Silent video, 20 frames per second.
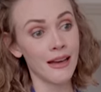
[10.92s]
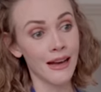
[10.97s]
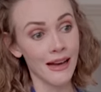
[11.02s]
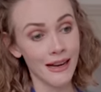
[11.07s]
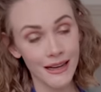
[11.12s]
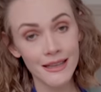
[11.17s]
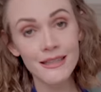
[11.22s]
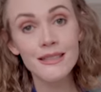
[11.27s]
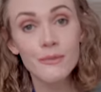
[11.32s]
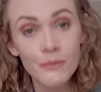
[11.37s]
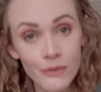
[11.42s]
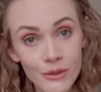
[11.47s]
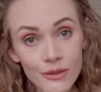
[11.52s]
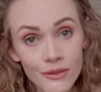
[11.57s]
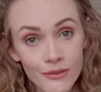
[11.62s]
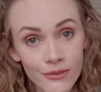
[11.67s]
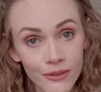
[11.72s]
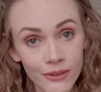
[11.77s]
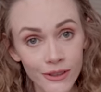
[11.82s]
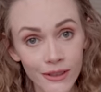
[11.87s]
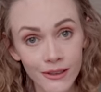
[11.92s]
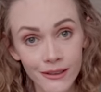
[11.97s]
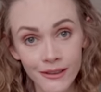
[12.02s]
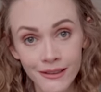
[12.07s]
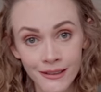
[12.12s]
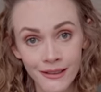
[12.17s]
I got some news for you.